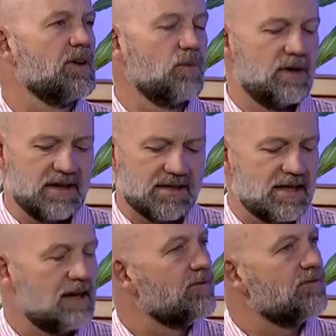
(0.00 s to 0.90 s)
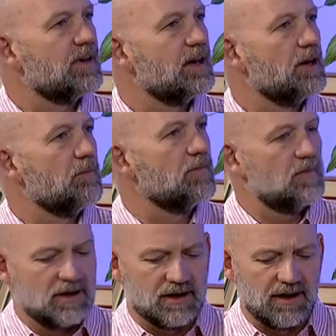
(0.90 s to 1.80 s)
where it does have
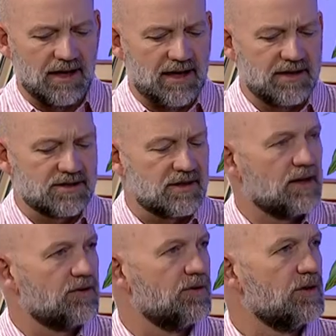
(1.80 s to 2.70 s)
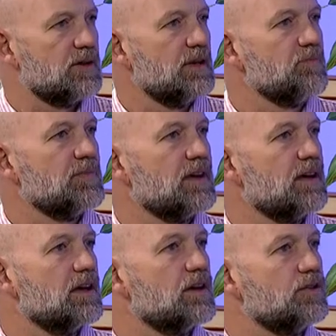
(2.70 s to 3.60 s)
little lines going through it,
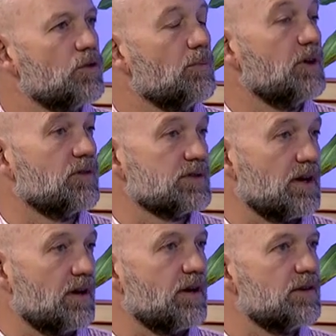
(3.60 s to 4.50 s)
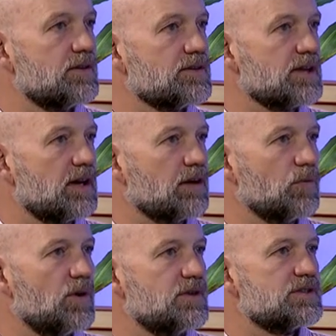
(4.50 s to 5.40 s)
your minerals are low. So in
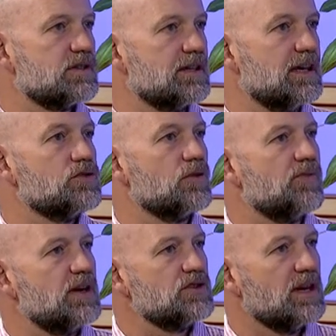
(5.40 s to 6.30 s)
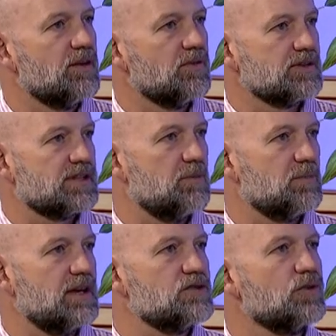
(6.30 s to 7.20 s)
other words, get your veggie levels
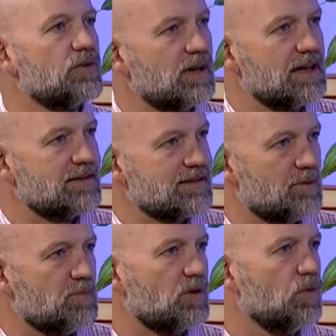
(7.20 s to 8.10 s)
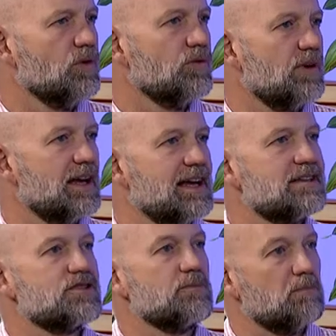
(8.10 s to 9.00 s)
up, get your greens up. It all
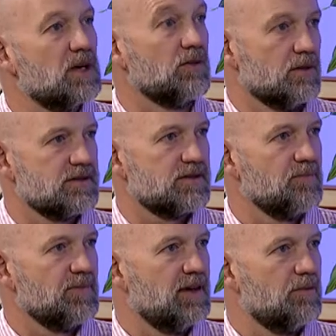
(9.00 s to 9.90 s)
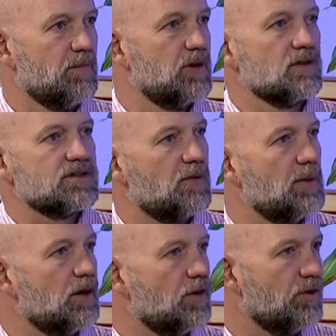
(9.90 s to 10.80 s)
relates to minerals. Minerals
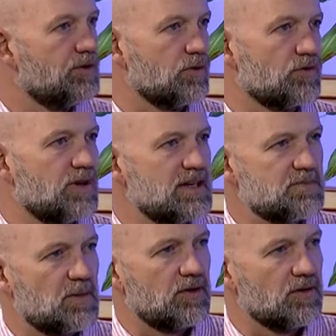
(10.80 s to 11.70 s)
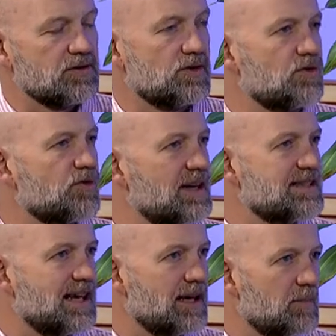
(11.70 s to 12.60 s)
from our earth, your trace minerals, your
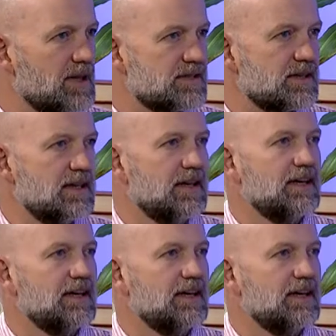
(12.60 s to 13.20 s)
trace elements.